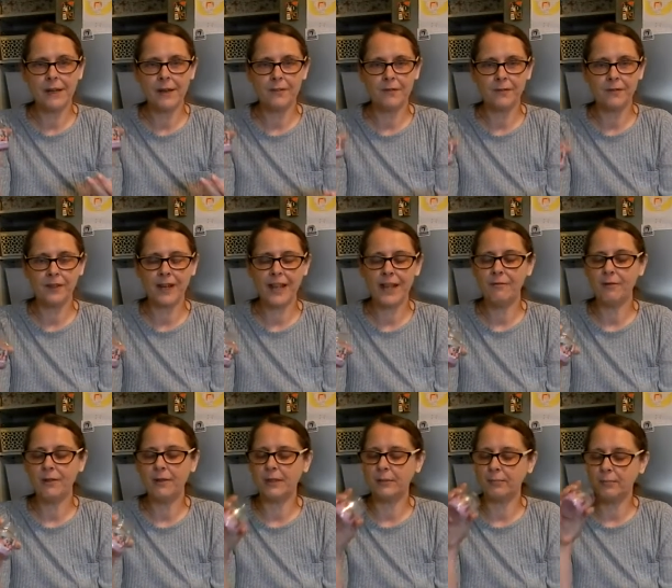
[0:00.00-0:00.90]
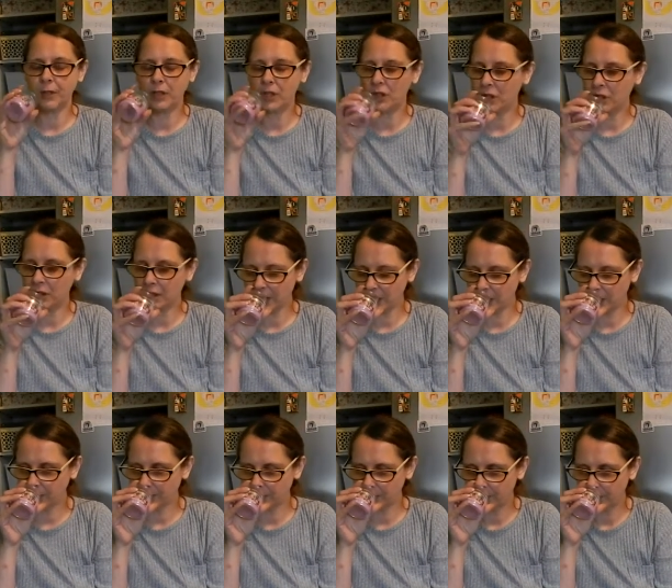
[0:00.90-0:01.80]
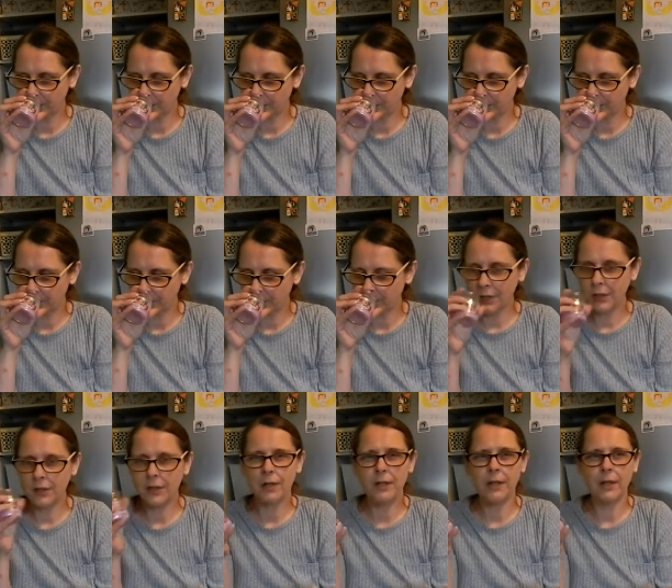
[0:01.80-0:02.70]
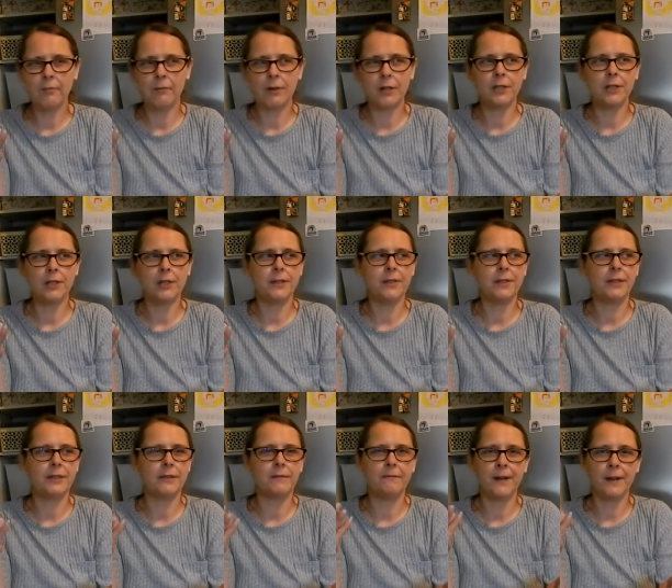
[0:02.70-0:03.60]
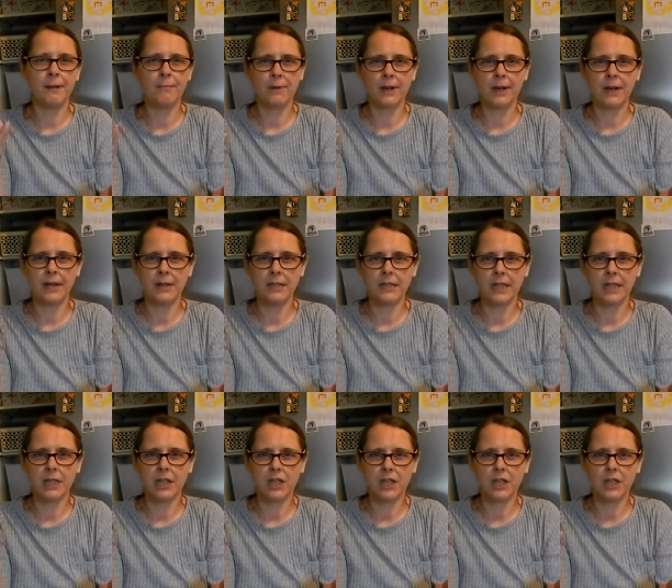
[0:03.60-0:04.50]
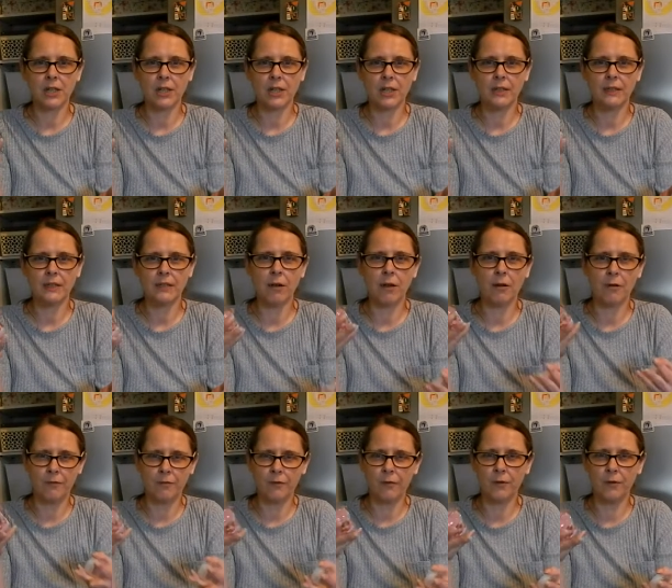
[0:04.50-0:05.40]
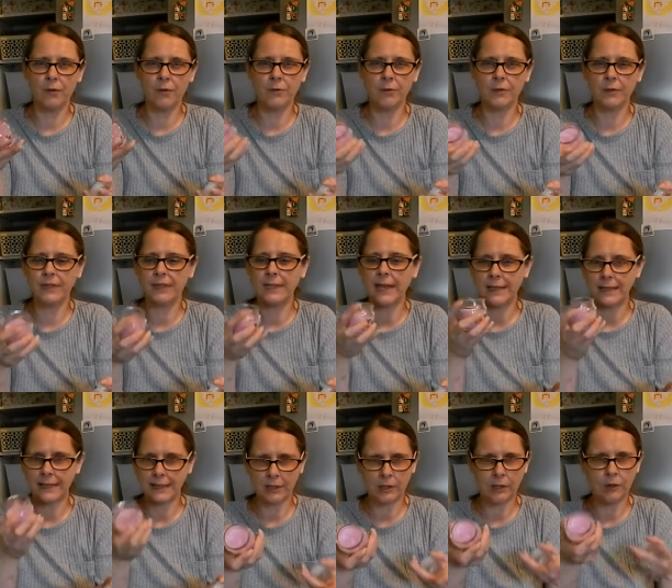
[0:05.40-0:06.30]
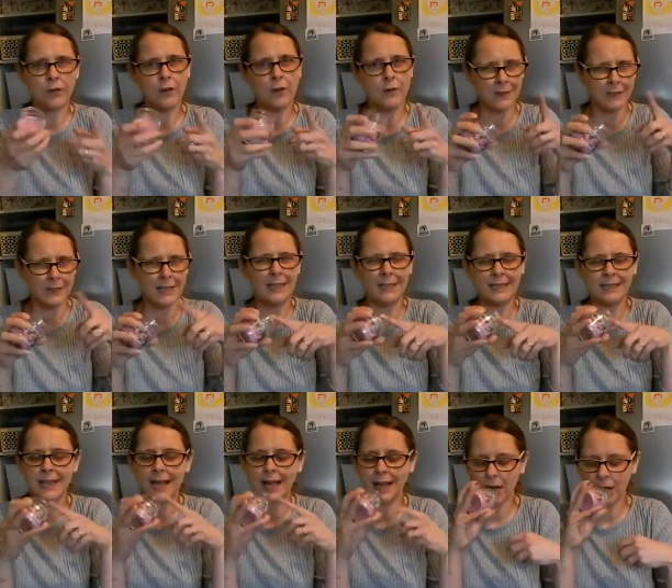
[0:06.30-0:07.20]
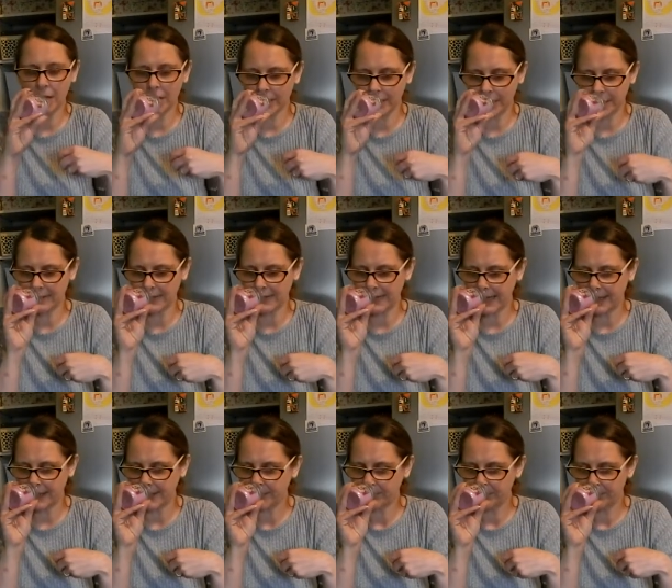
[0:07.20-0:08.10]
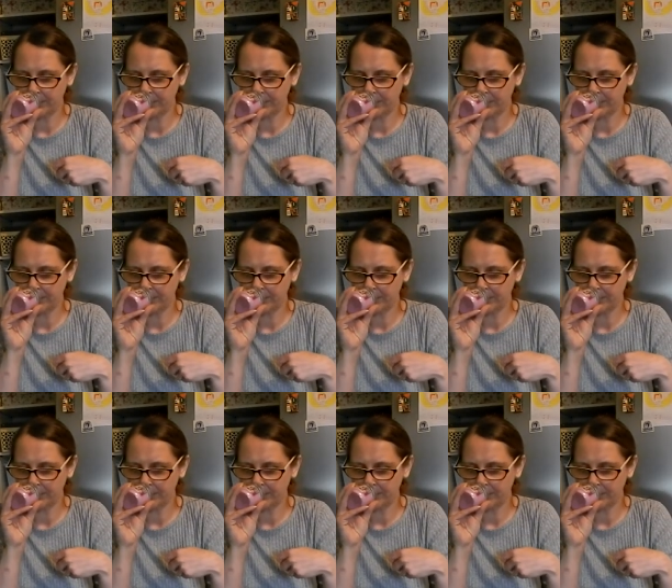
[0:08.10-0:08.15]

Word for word: of flowers, but just, you know, like when you use a fabric conditioner that's got a floral scent, that like you've got, it's that kind of scent.